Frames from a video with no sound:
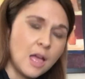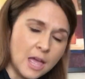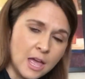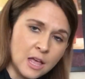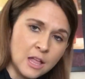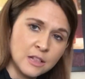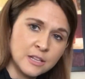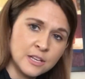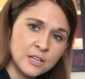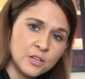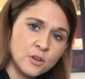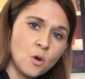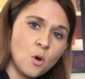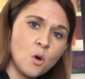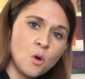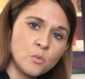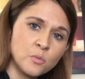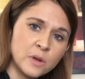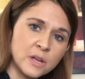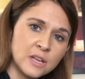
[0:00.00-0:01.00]

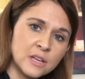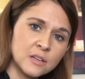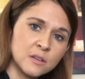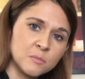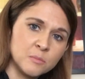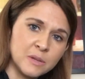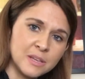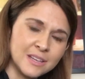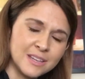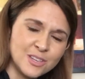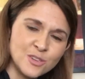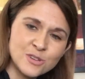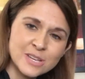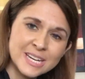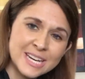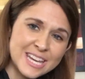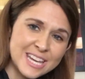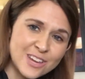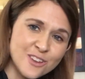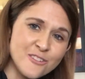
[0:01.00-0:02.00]
Eleanor Rigby. You
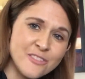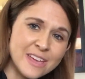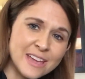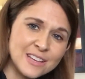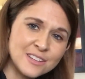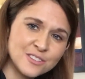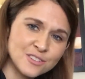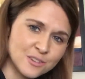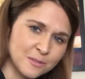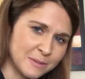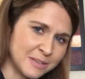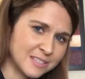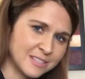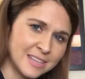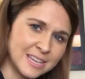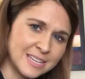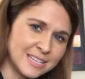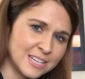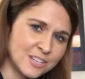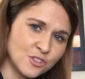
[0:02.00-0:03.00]
can hear the instruments.
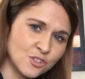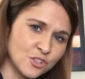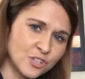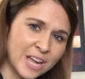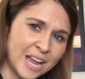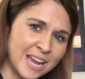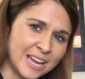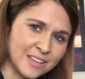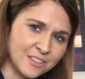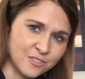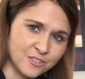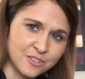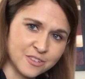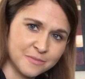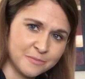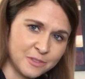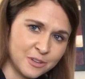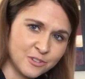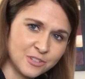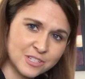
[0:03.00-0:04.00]
They didn't change.
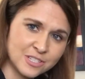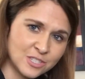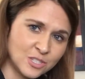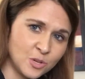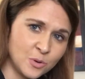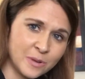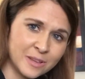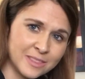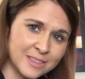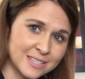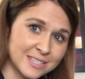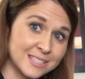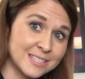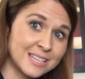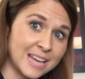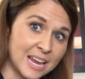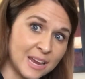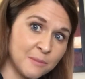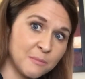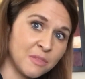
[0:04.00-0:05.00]
They're just doing the
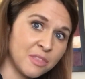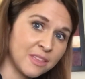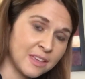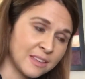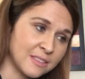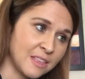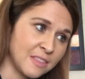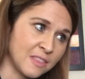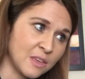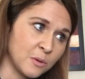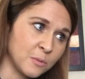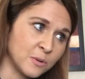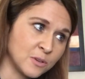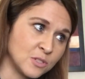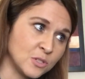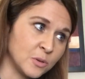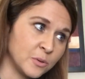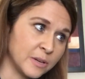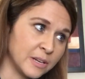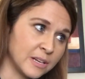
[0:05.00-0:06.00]
same thing that they were
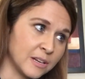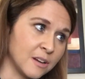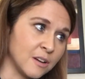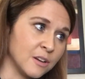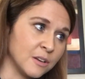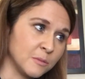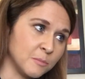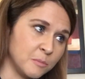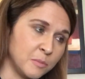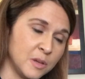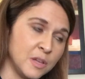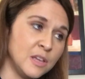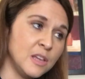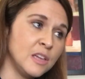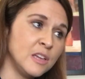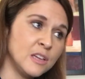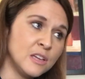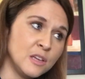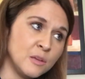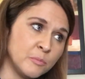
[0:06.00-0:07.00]
doing on
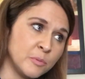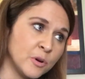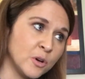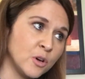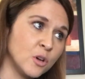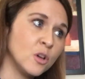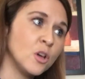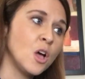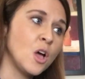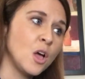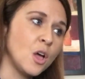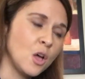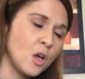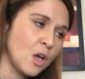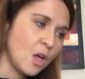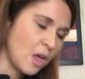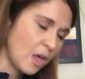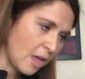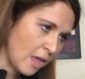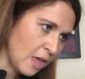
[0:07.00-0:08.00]
people.
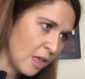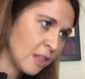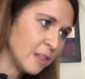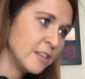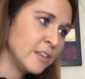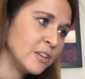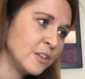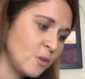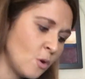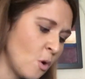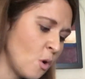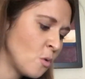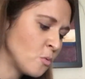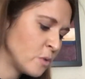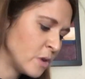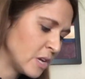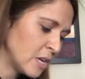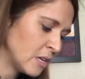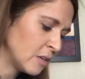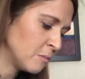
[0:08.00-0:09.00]
Eleanor
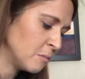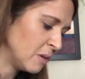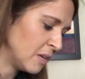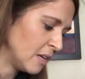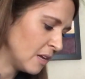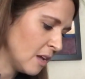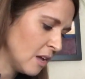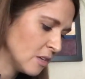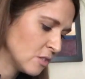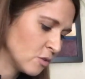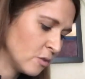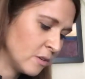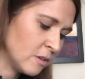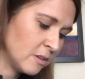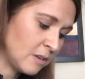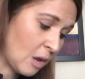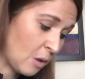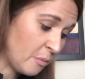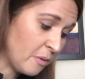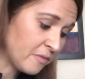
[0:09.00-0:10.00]
Rigby. So
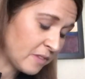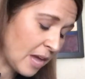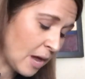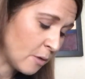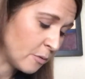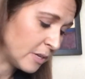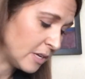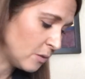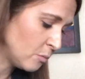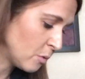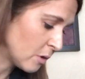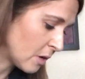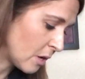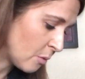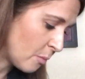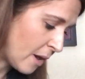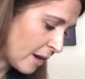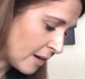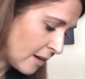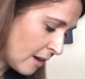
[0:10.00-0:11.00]
now we've counted. We're going to
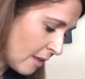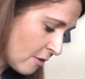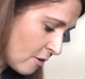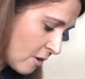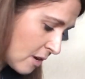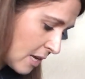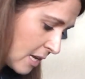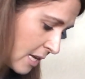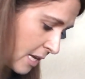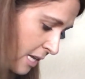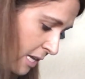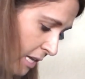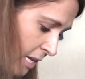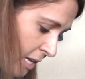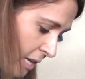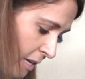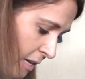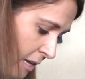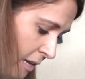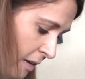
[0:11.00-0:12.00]
write another
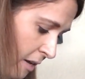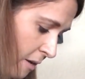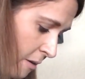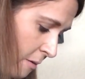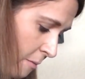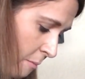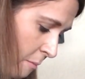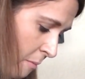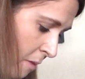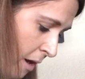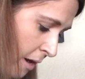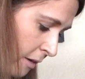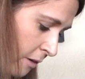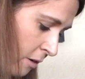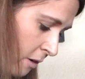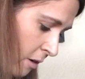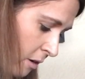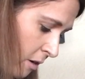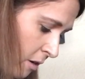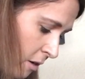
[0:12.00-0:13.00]
E
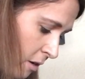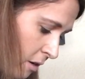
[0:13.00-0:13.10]
minor.